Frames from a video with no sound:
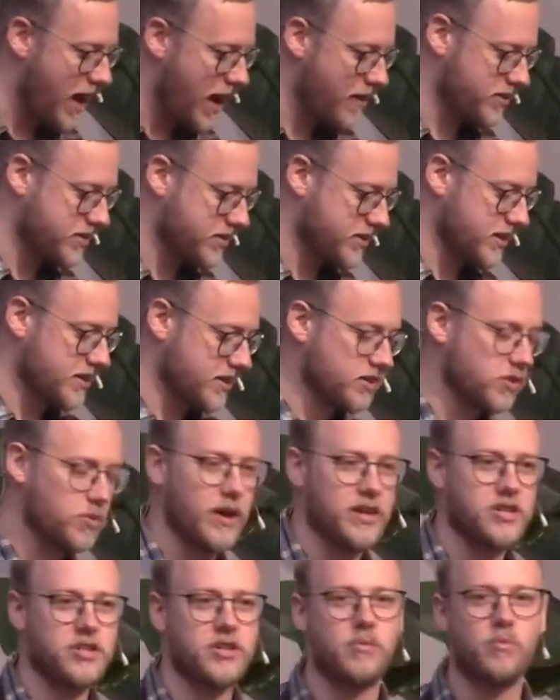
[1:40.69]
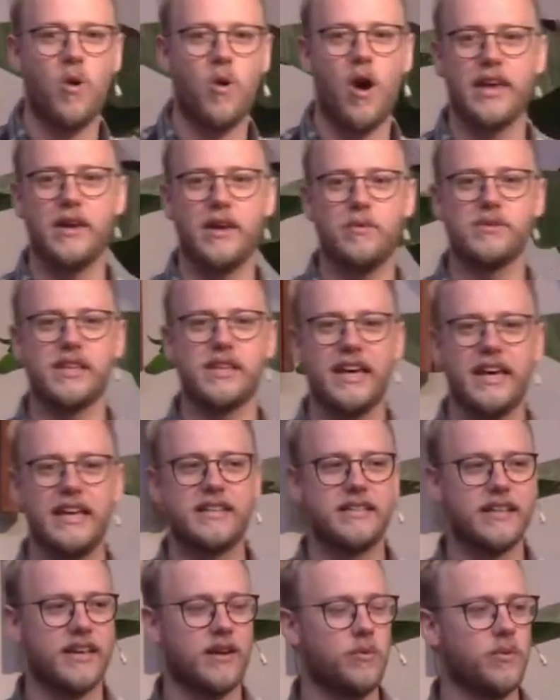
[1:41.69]
Pharisees questioned why he was
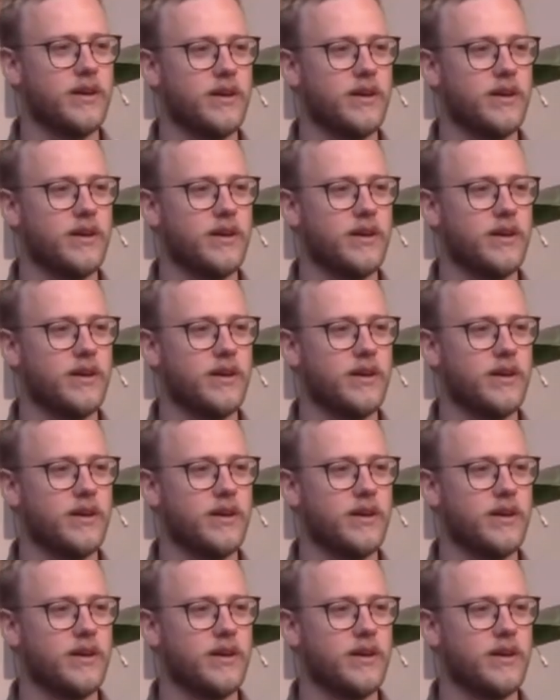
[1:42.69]
eating